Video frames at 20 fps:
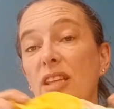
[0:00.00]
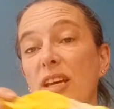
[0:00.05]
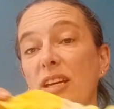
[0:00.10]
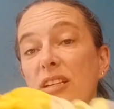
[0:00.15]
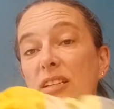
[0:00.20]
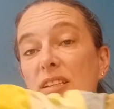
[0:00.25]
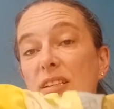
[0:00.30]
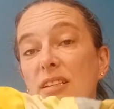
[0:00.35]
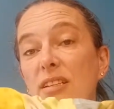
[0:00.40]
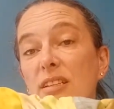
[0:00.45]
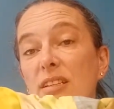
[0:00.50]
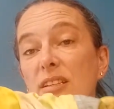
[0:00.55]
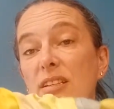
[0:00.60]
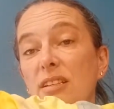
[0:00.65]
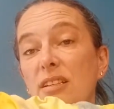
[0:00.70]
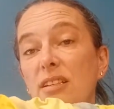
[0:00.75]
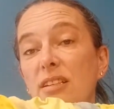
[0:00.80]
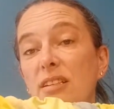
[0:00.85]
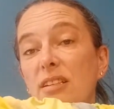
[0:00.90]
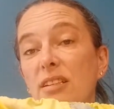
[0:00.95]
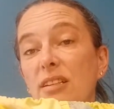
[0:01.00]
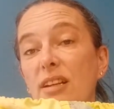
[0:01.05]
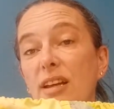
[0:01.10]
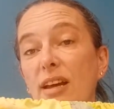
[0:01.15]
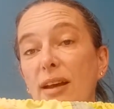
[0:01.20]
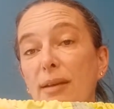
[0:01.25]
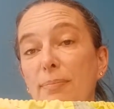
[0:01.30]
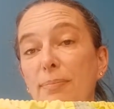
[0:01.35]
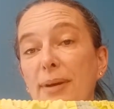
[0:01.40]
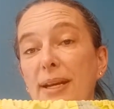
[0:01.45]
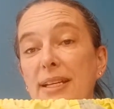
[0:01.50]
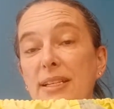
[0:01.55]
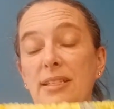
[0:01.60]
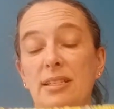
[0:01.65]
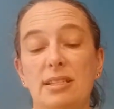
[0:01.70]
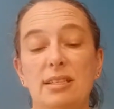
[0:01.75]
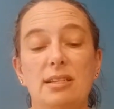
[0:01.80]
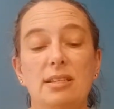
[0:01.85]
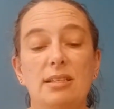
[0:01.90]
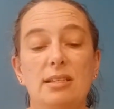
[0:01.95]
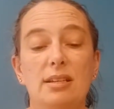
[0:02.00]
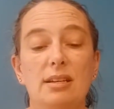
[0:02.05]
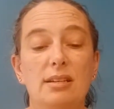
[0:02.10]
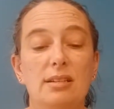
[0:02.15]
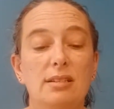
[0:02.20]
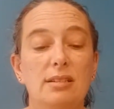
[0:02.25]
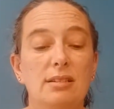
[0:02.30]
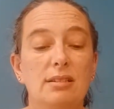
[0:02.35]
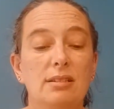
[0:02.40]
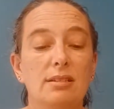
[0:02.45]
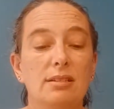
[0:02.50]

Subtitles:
that I based this on.